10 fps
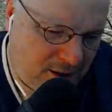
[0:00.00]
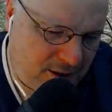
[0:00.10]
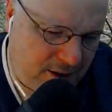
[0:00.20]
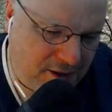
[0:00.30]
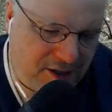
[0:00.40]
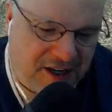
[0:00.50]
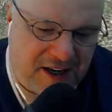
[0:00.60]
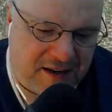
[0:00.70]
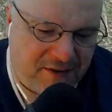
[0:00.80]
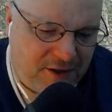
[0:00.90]
And as a
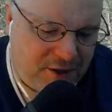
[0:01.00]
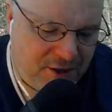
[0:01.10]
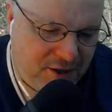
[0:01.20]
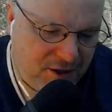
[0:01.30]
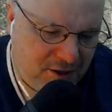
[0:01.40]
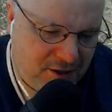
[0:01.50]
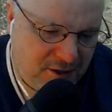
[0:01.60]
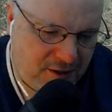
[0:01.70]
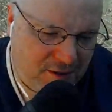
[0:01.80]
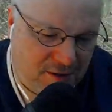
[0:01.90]
novice,
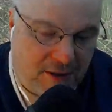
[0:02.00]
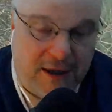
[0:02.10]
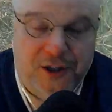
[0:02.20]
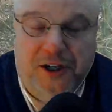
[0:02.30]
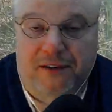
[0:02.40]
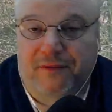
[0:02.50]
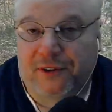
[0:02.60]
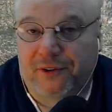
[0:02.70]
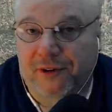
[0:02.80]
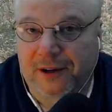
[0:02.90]
I actually kind of
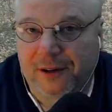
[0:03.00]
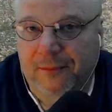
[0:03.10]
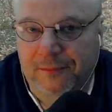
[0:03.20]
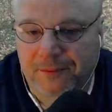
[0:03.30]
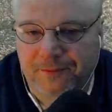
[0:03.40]
need your help